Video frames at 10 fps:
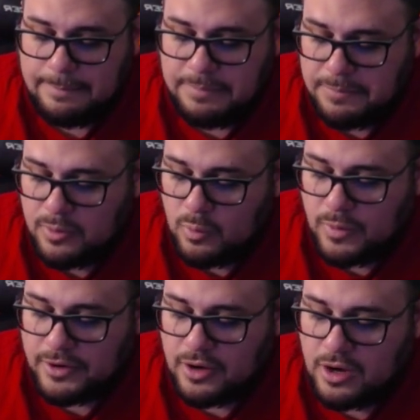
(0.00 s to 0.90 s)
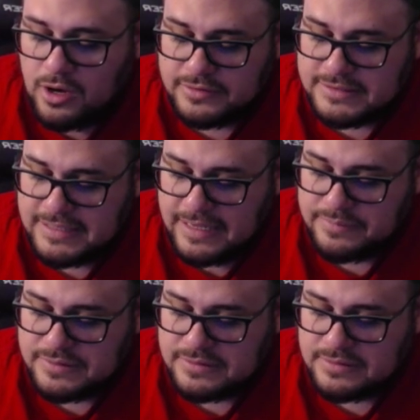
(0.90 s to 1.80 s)
People were on the
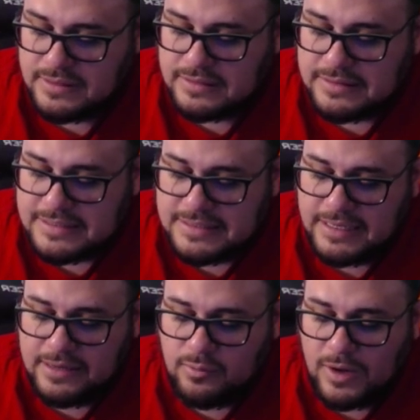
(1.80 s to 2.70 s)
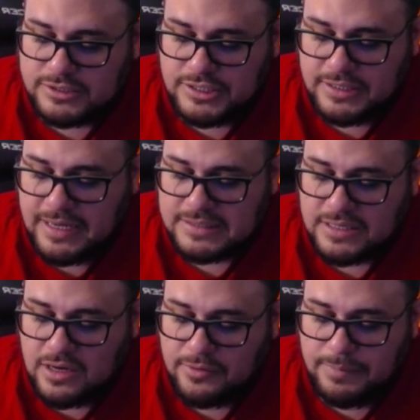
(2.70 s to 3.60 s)
steps, listening and watching as
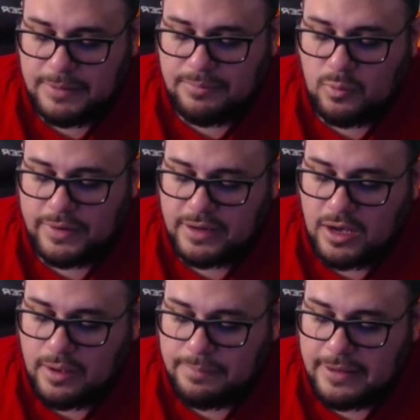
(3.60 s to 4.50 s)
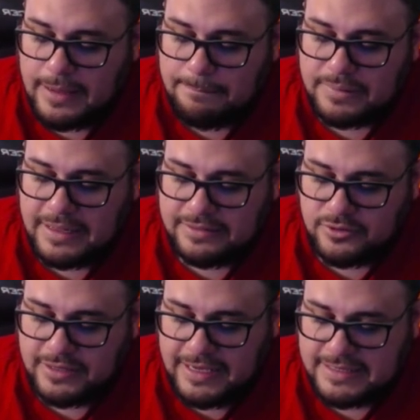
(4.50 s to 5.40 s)
other people went up and pled
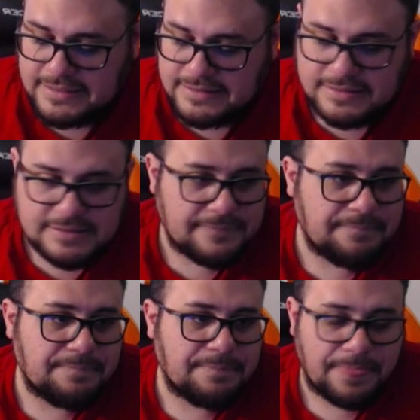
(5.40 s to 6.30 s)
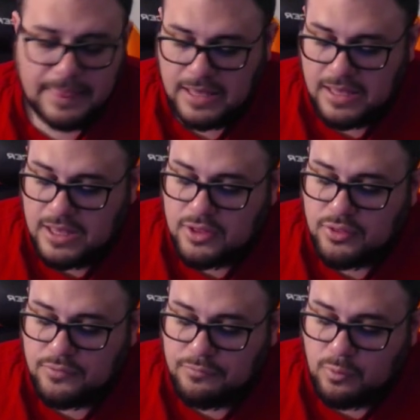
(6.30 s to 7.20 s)
their cases.
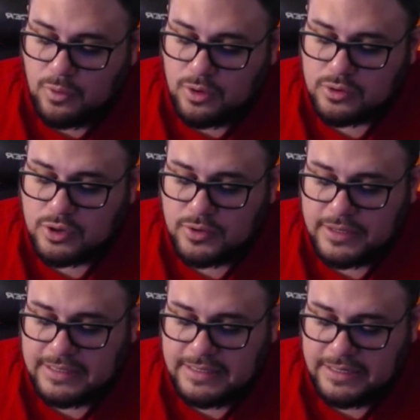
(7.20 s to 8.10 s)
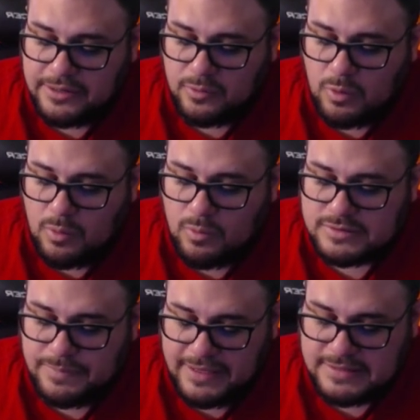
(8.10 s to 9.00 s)
The fool couldn't hear what
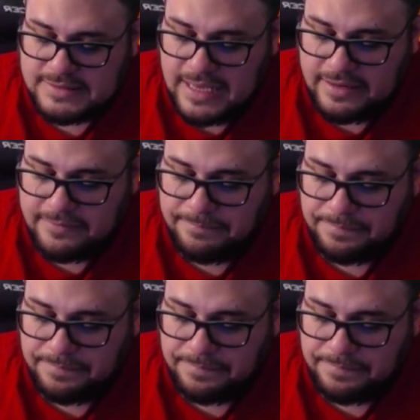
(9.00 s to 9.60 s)
was being said,